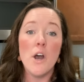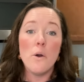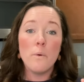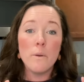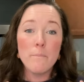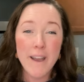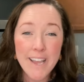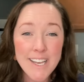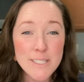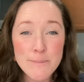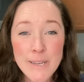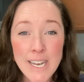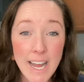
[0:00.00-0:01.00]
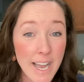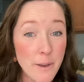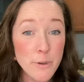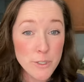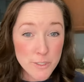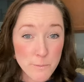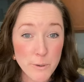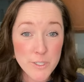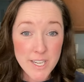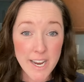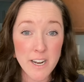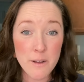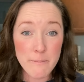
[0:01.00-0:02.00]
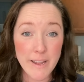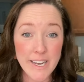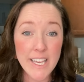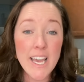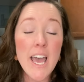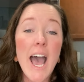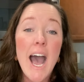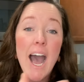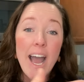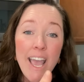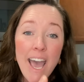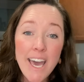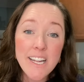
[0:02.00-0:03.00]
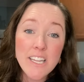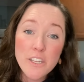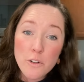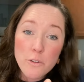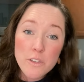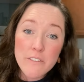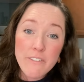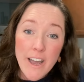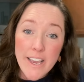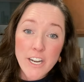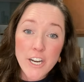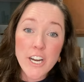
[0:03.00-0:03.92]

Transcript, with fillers: When my husband and I were super tight on money, I had a little divider